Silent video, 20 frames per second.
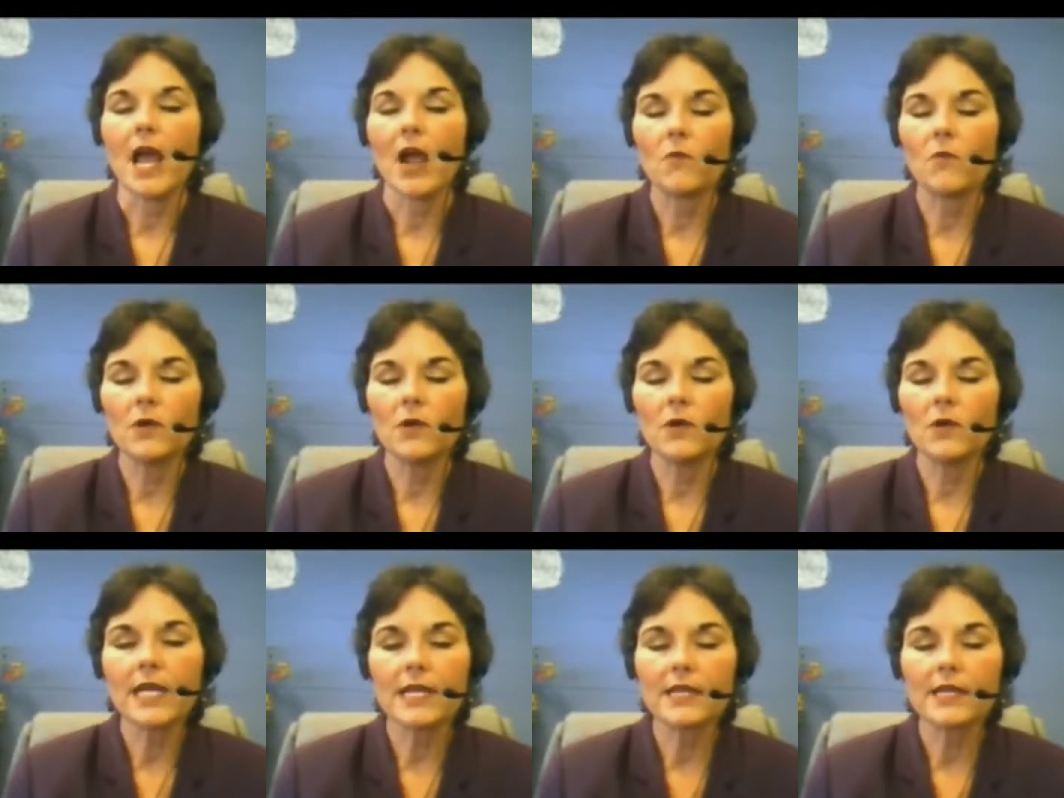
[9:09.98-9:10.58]
will
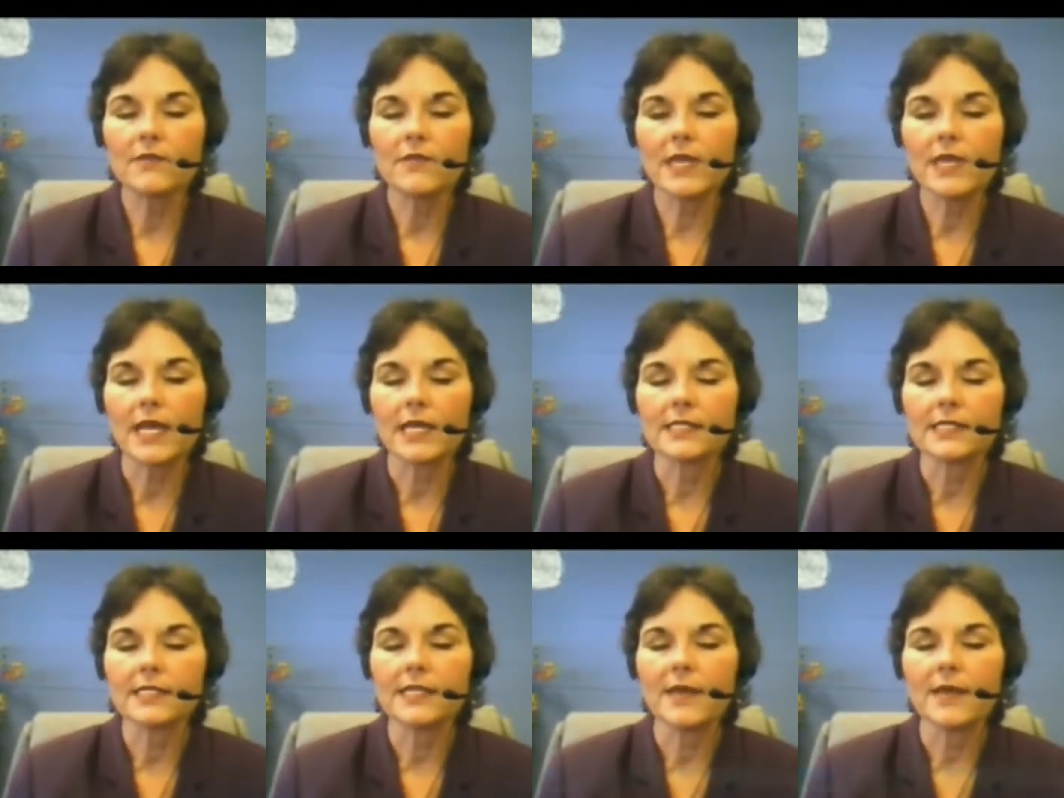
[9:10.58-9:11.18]
tell you
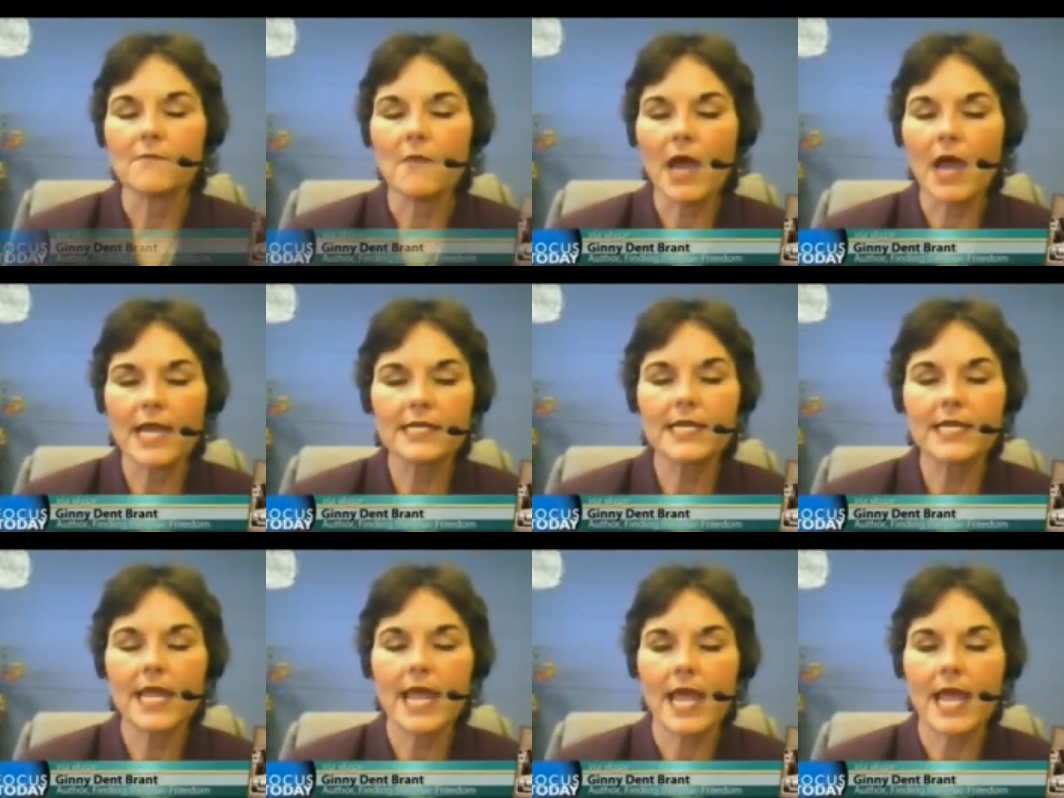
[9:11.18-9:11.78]
this that my
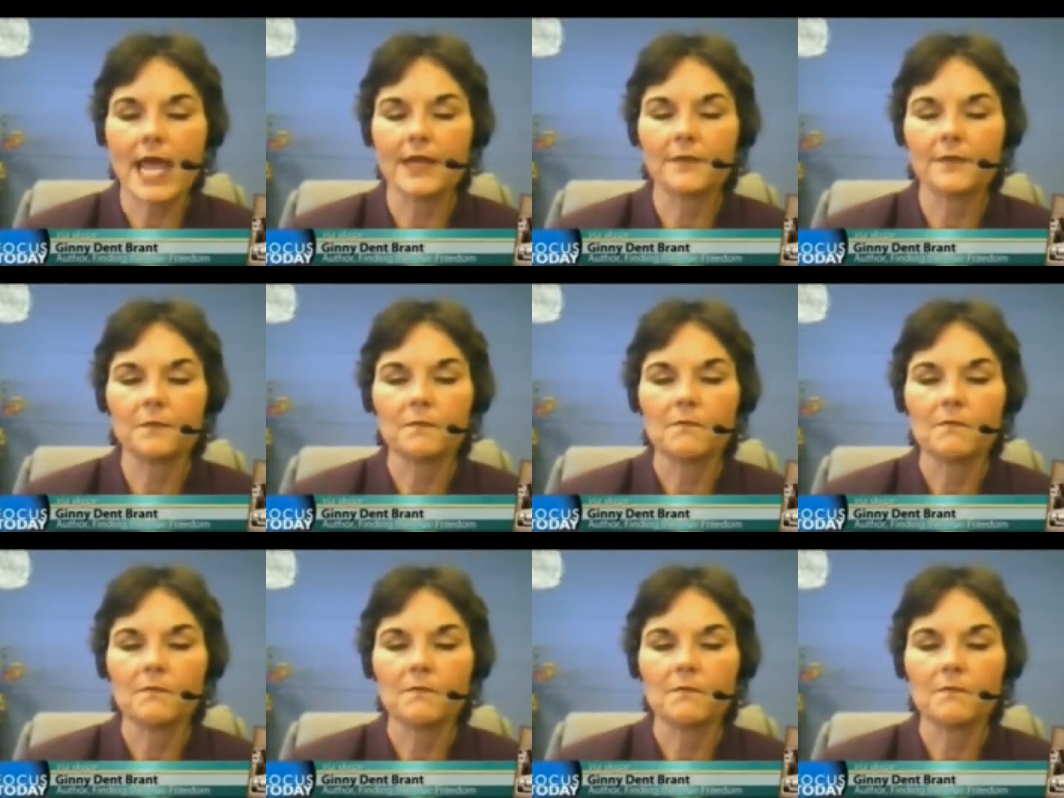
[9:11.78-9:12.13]
dad,